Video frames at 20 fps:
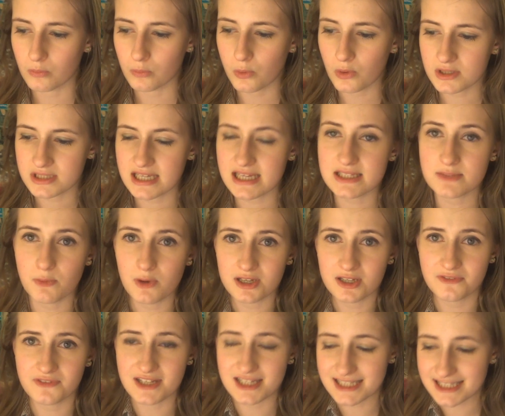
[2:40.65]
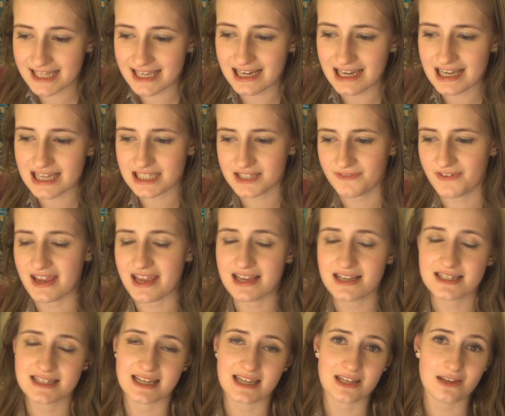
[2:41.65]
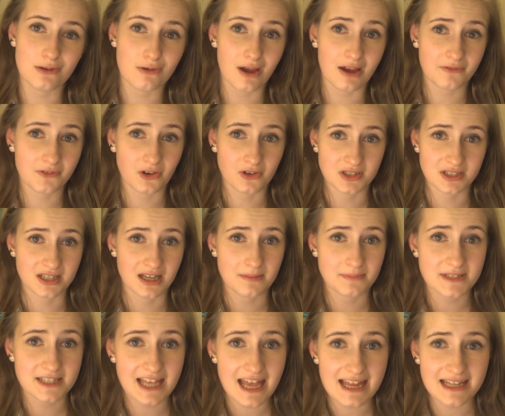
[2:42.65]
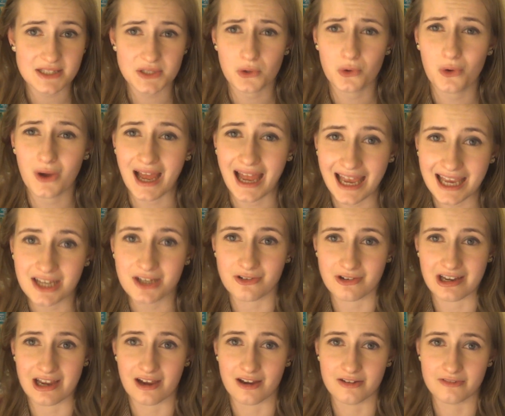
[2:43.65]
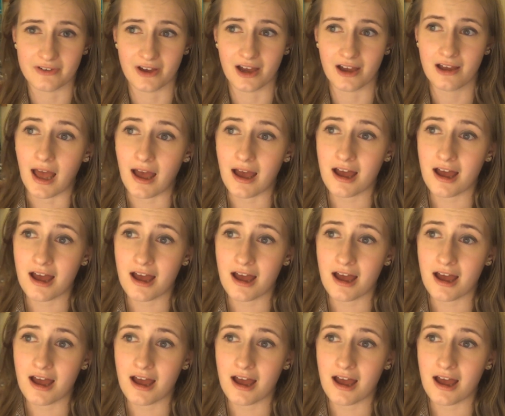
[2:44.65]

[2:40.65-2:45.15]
What is one of the silliest things that you have gotten upset or angry over?